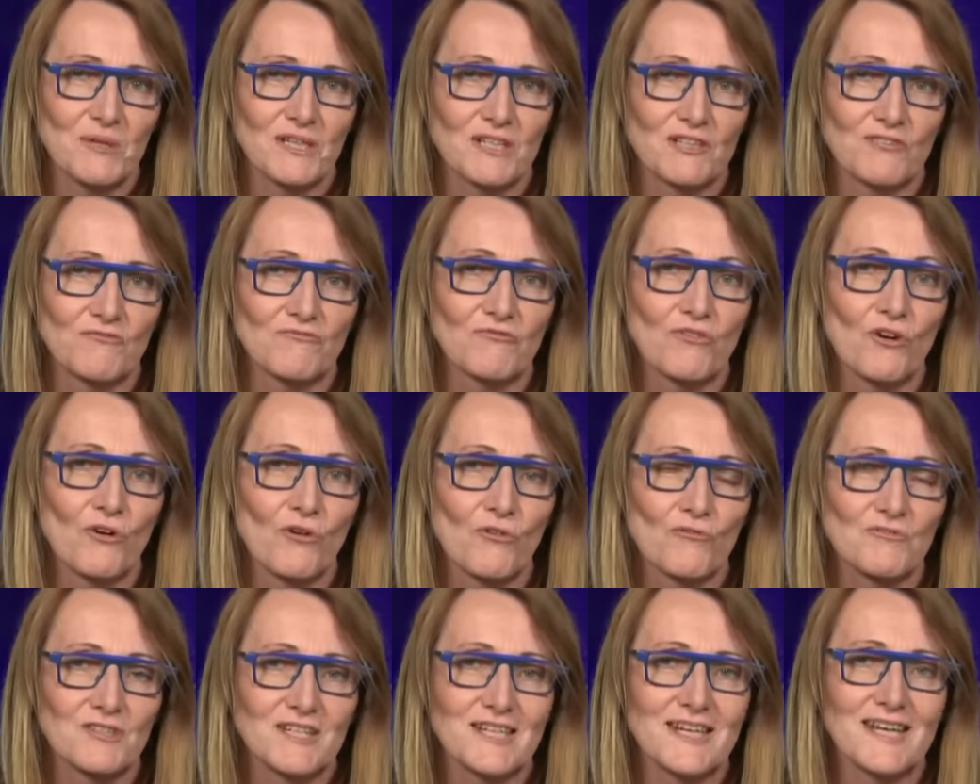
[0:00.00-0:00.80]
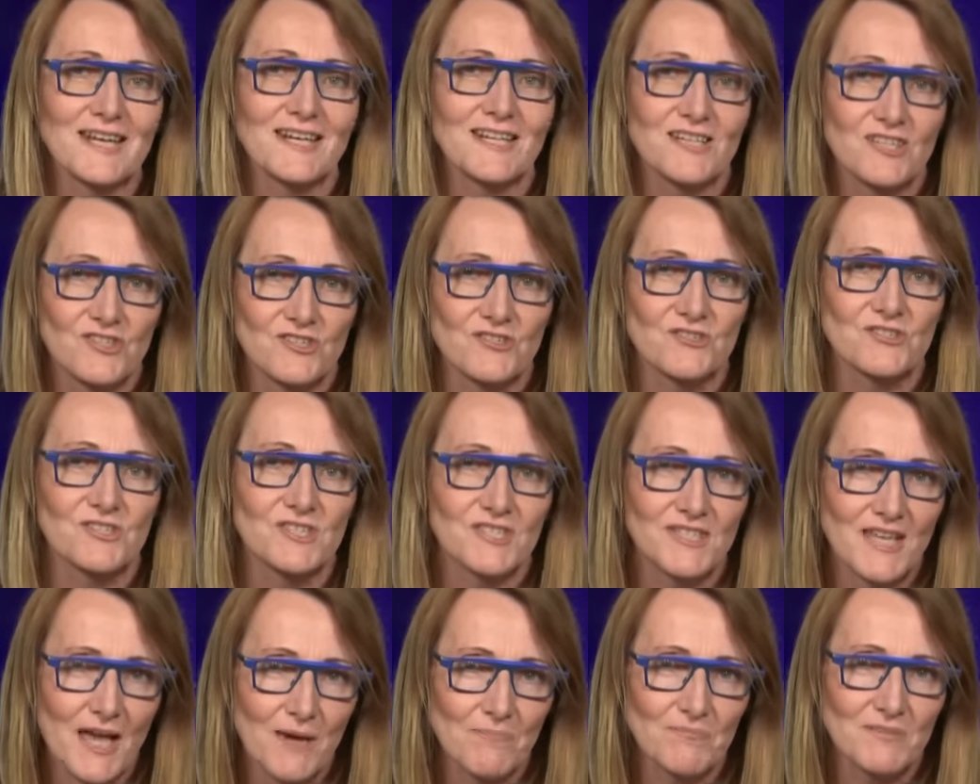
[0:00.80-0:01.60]
involved in
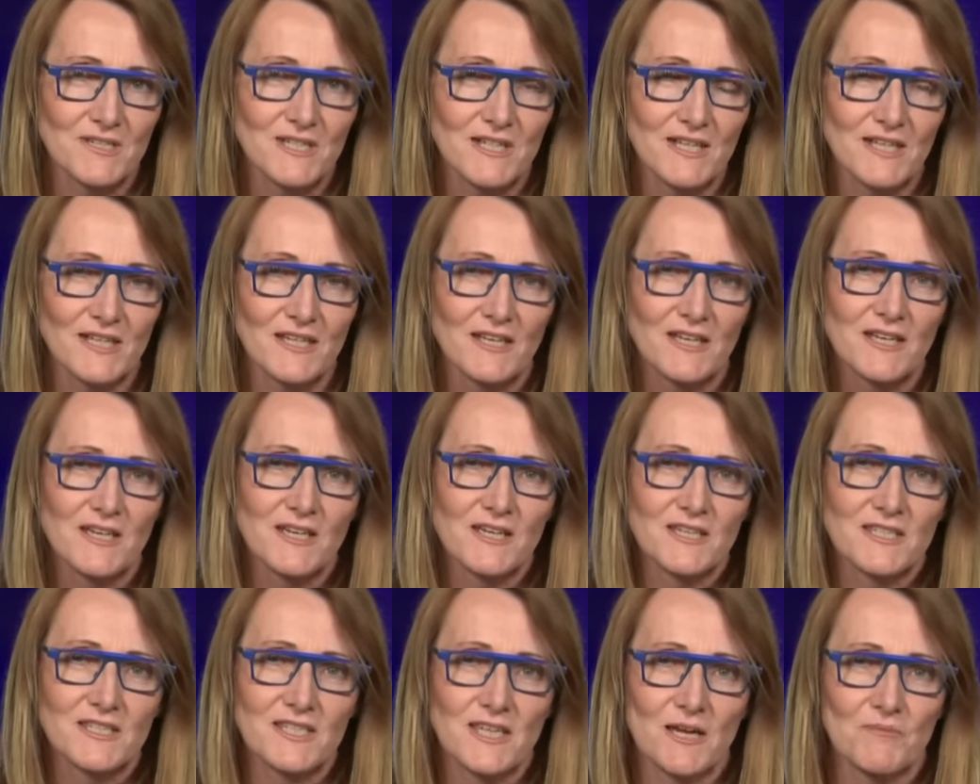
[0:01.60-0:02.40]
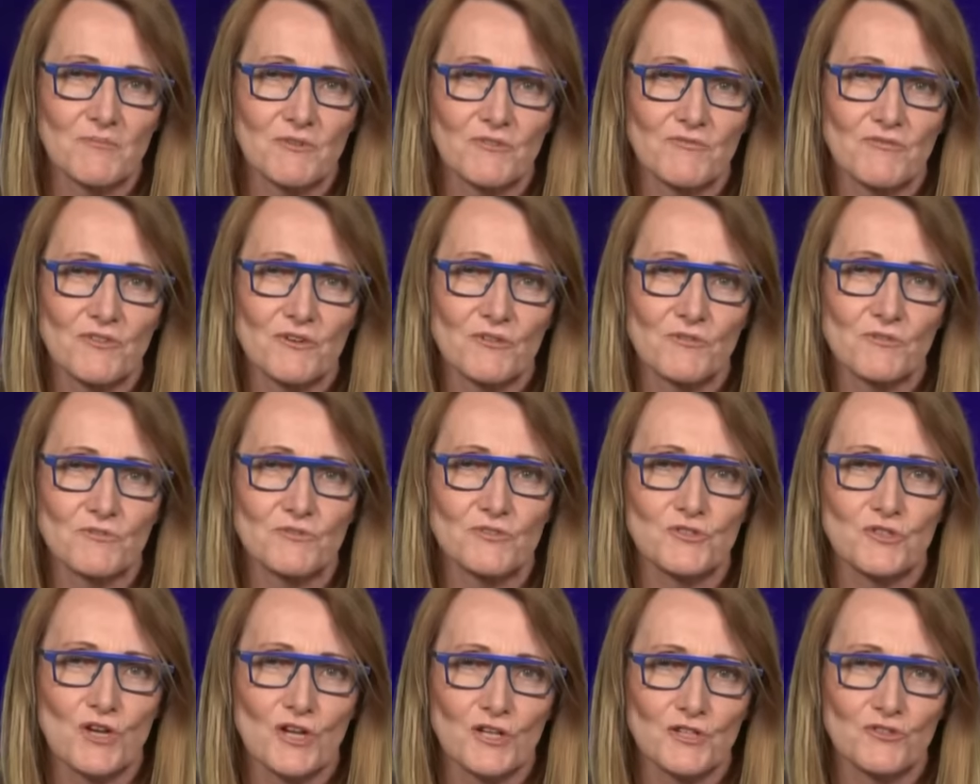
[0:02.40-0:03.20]
intercepting some of
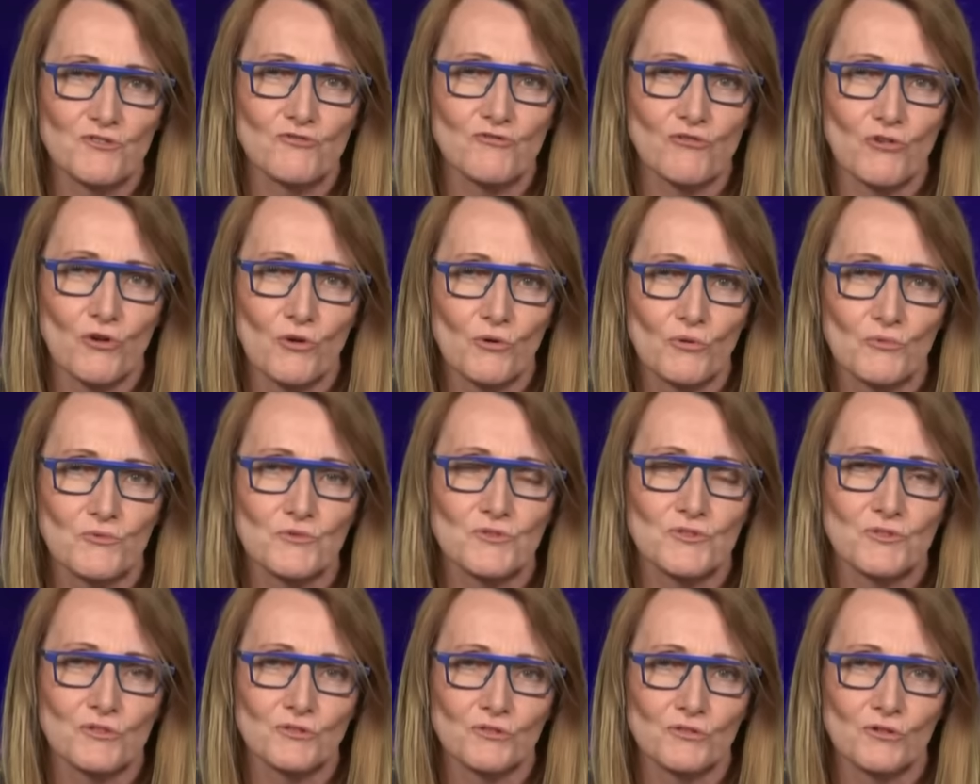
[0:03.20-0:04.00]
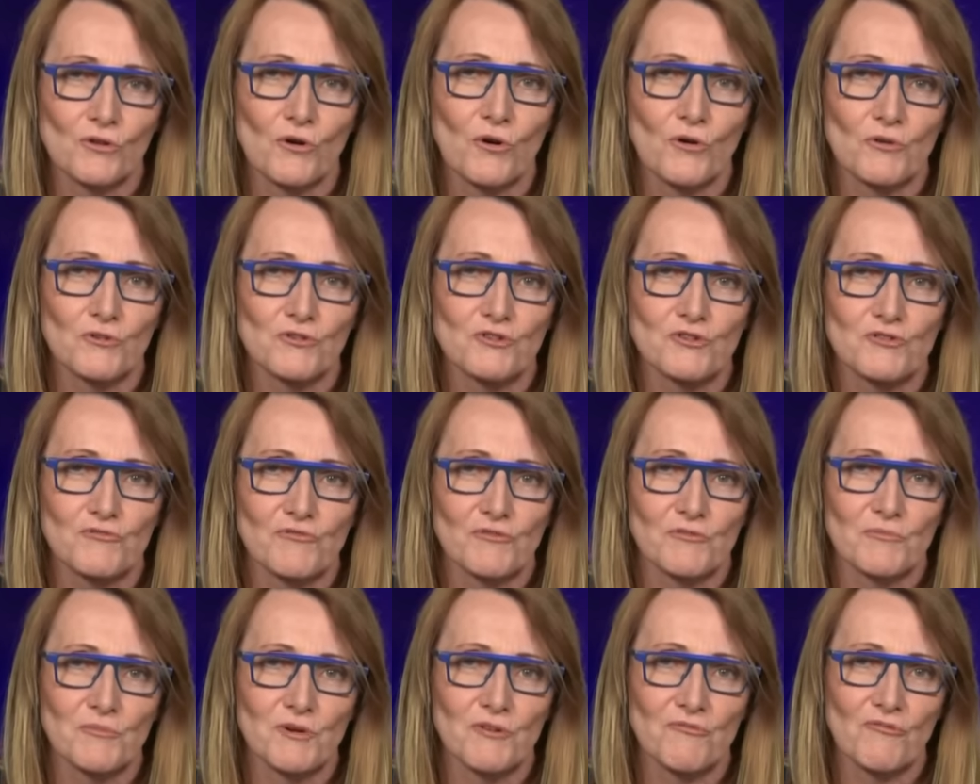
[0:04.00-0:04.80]
those drones launched
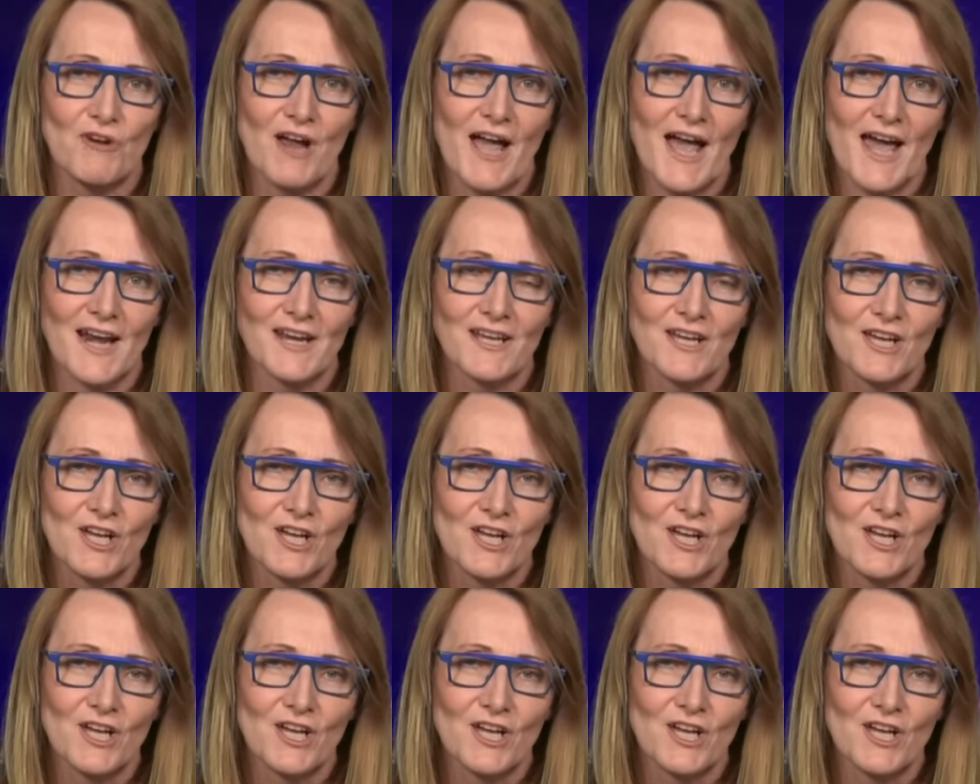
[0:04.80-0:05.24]
from Iran.